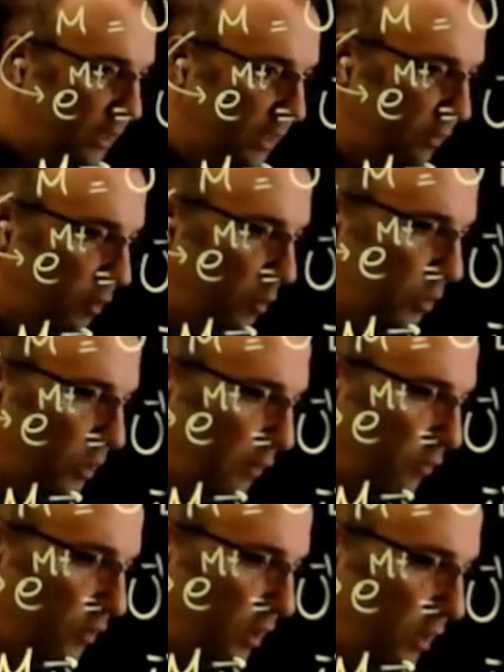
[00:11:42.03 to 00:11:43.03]
And then we would
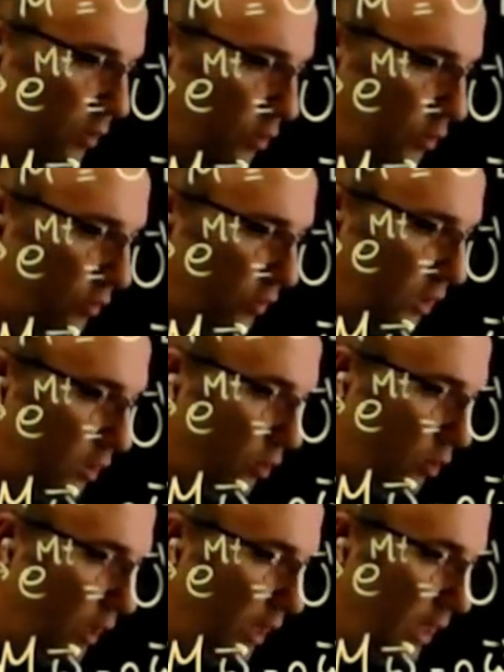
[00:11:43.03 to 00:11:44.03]
have 0,
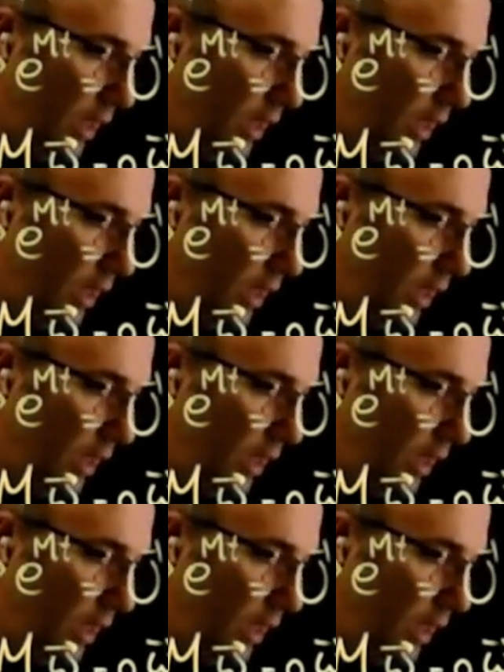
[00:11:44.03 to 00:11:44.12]
0.